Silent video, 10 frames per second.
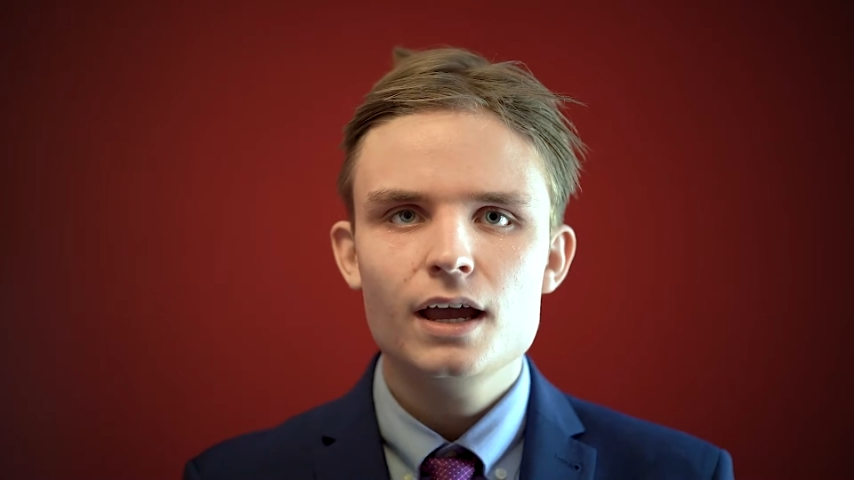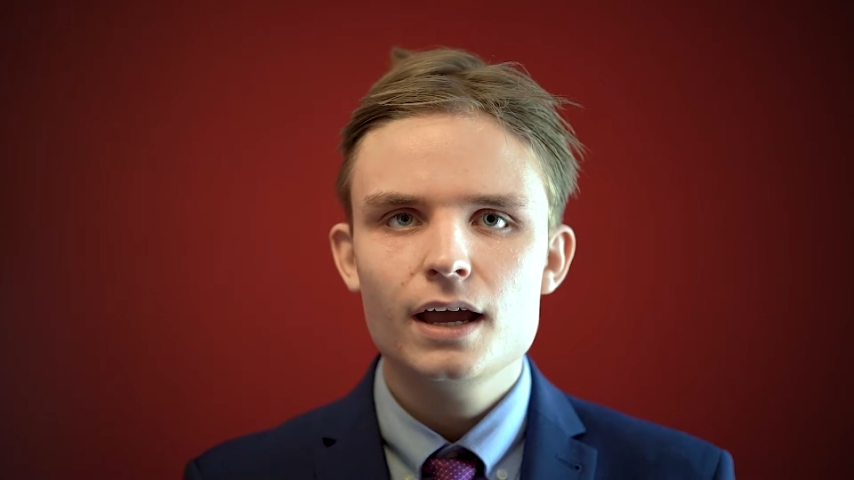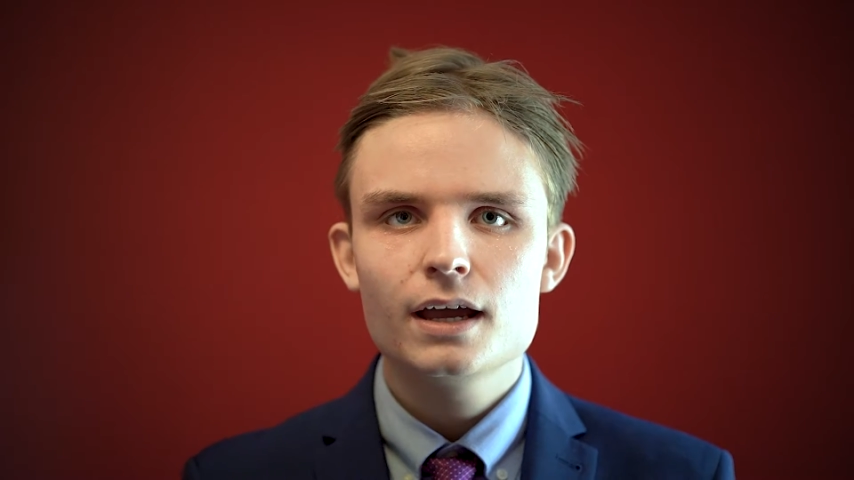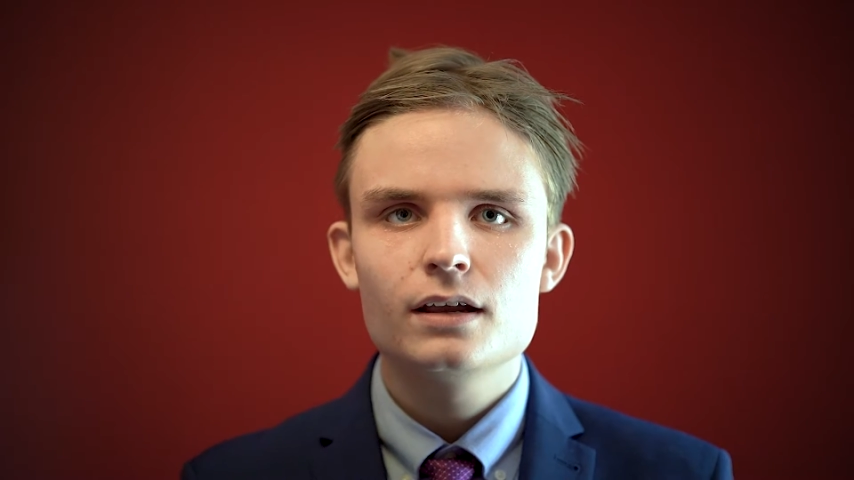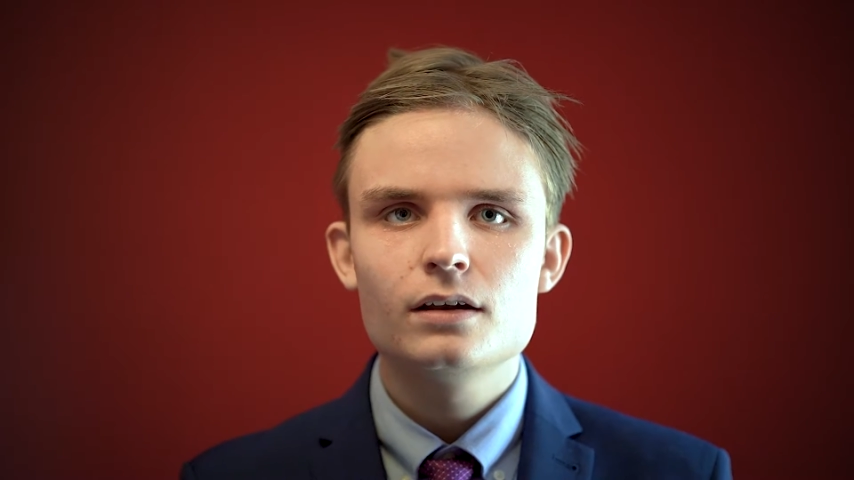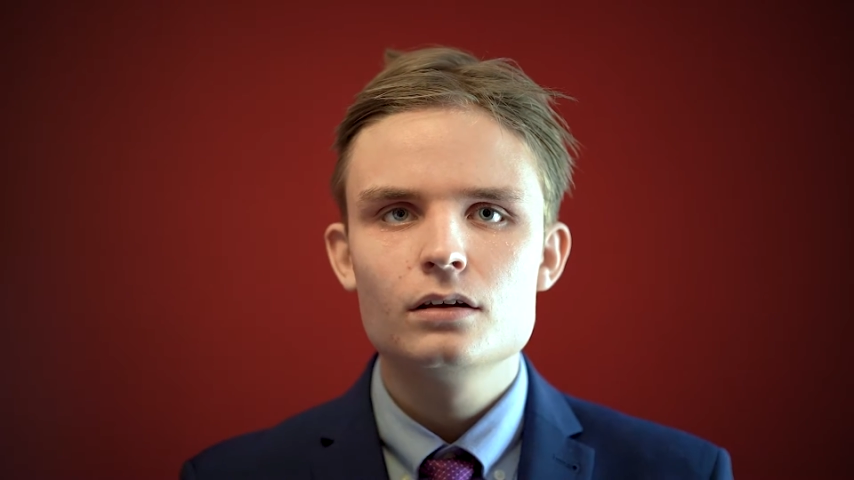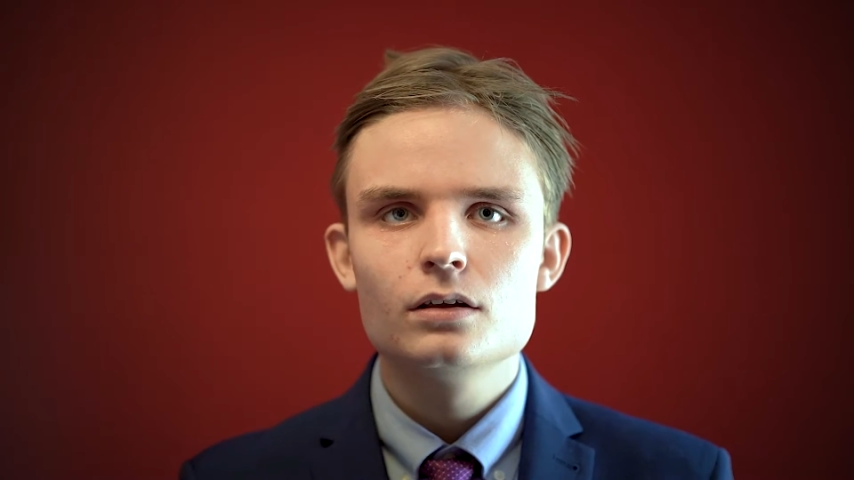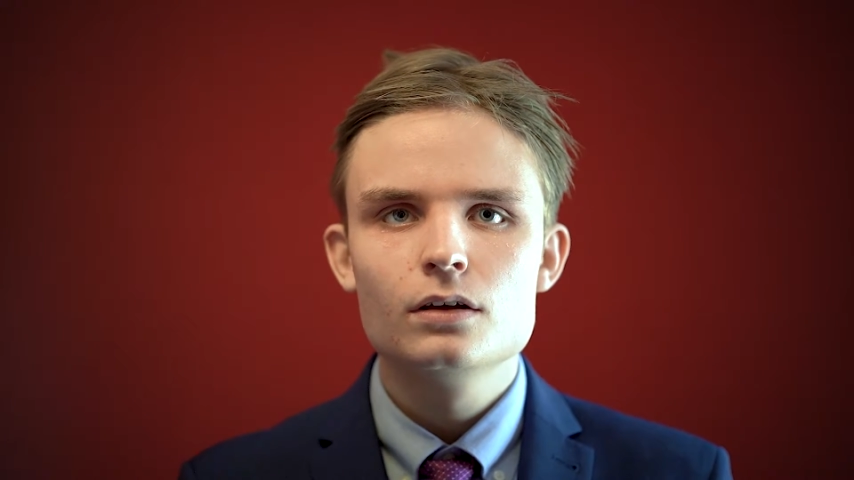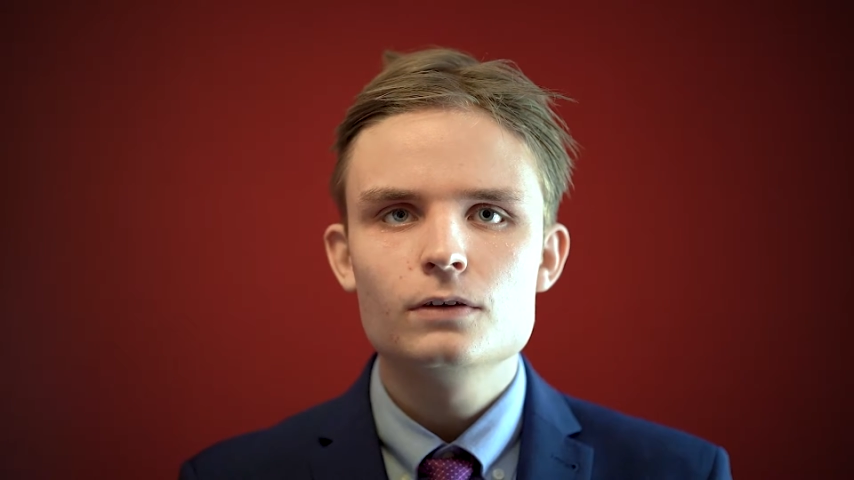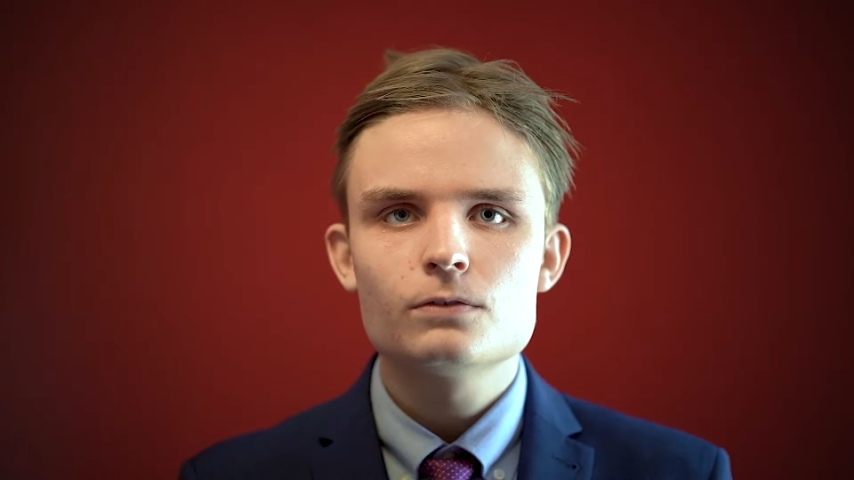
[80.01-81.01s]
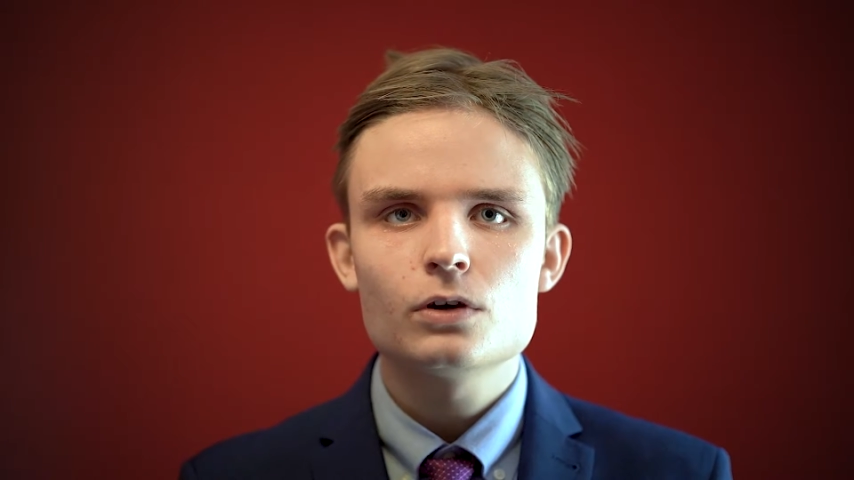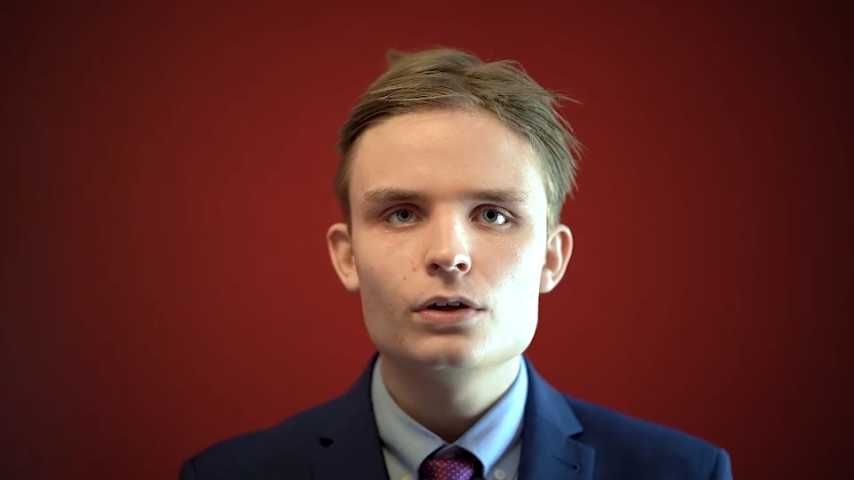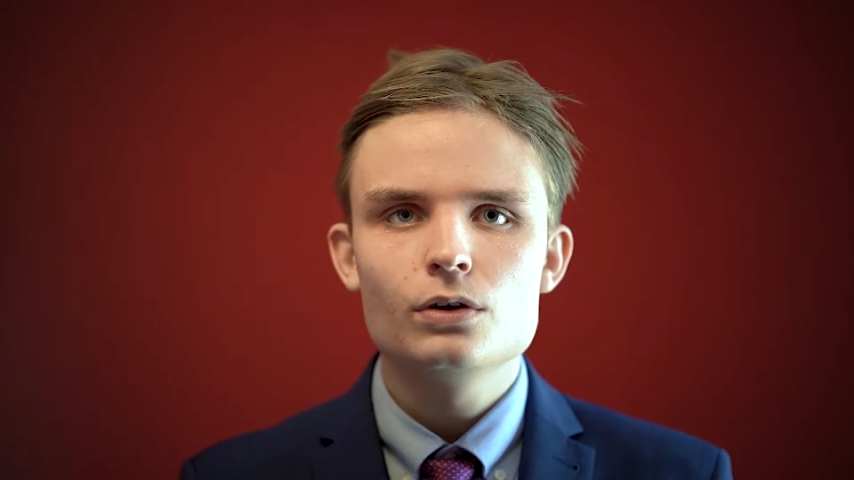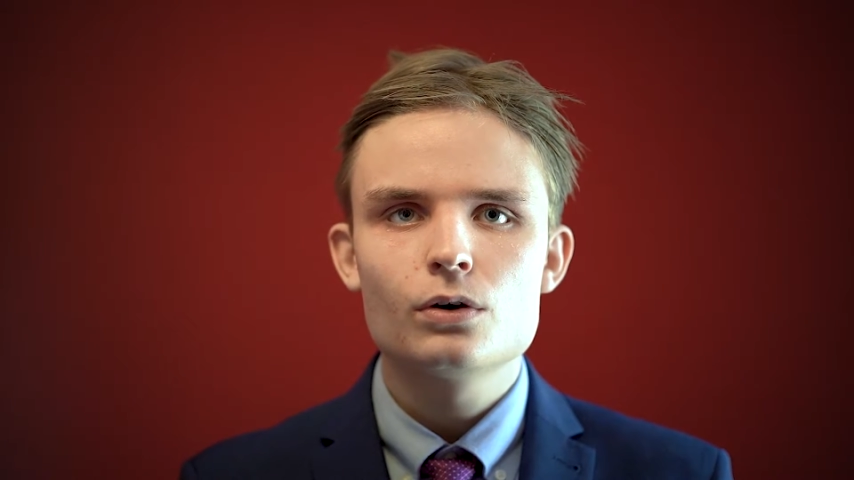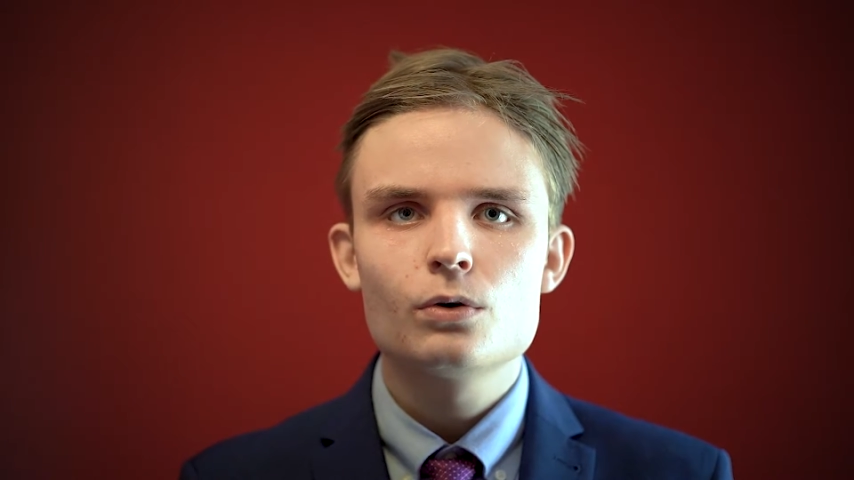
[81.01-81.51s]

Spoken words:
and you've got your